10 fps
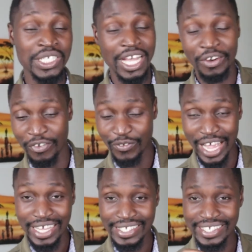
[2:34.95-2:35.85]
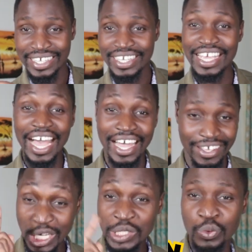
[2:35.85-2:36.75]
sacrifice? Yeah,
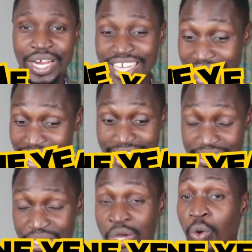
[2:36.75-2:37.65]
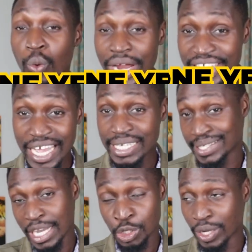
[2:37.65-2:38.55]
just 1 year, guys. 1 year
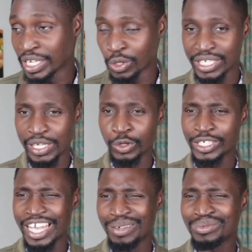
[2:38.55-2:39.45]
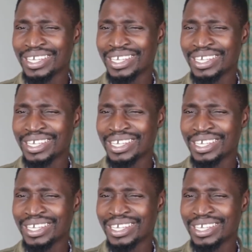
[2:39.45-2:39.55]
is actually not a long time.